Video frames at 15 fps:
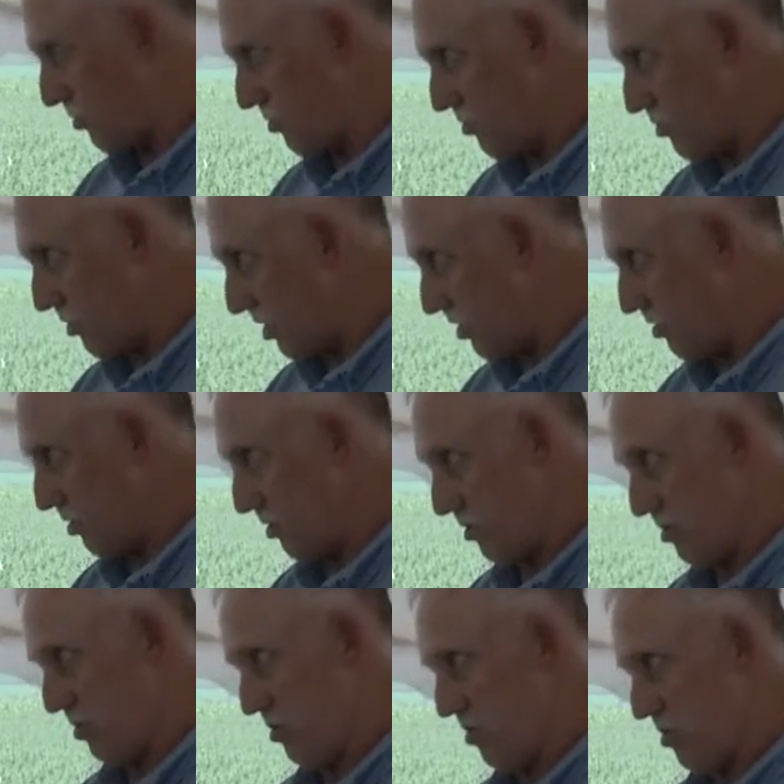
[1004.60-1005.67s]
those
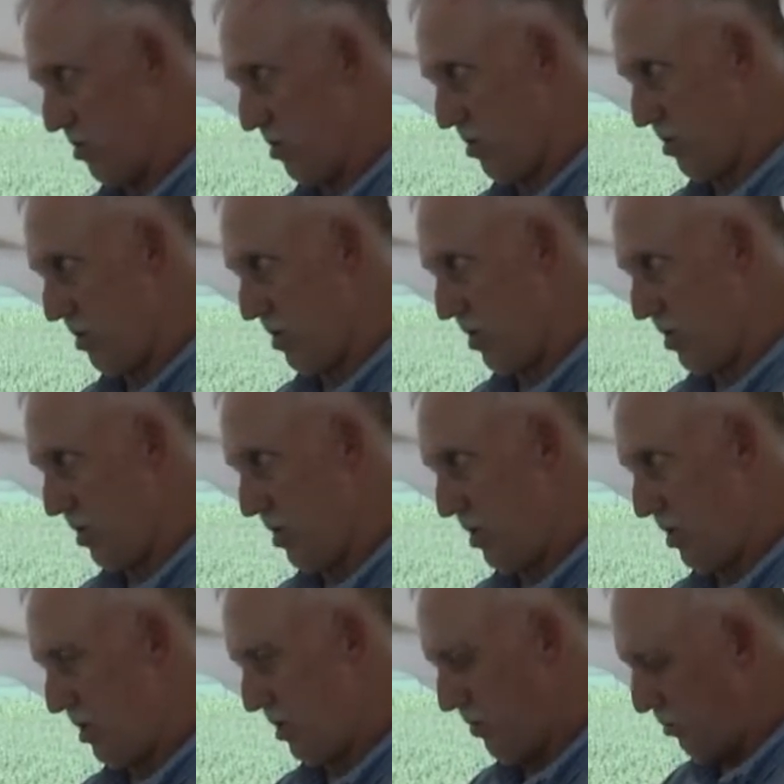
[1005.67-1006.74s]
diseases.
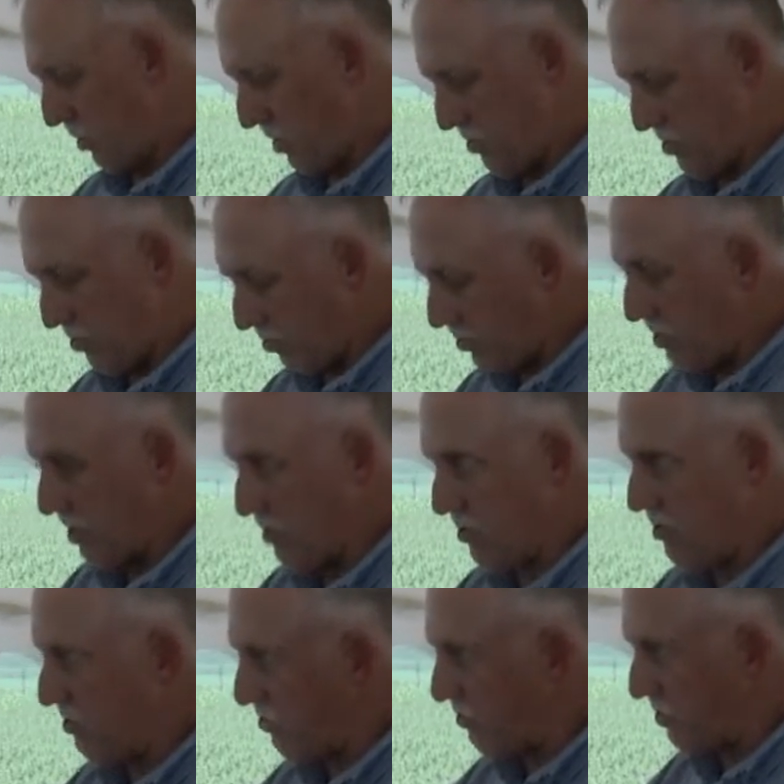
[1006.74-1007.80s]
Well, the only
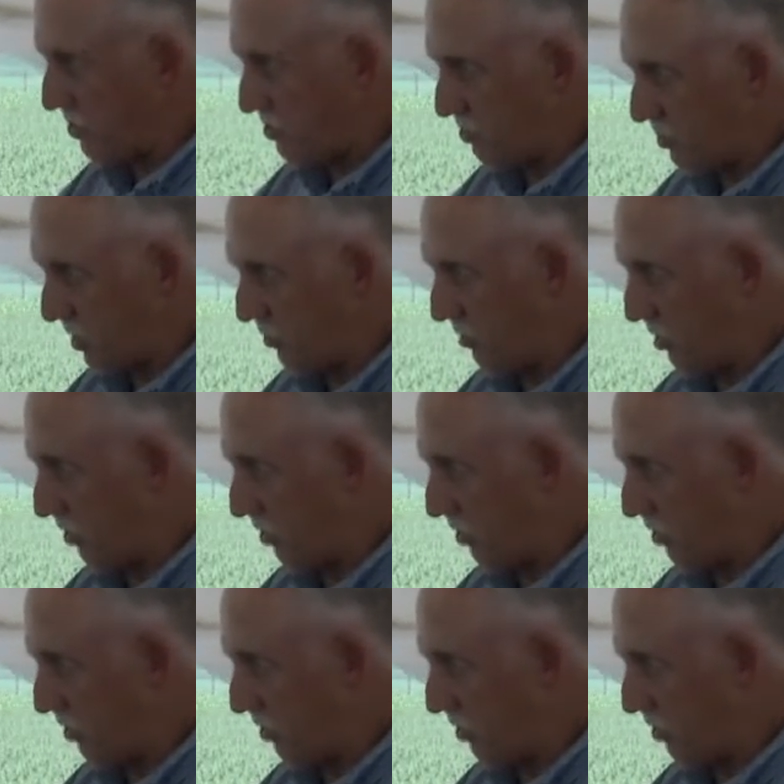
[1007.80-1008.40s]
other disease you might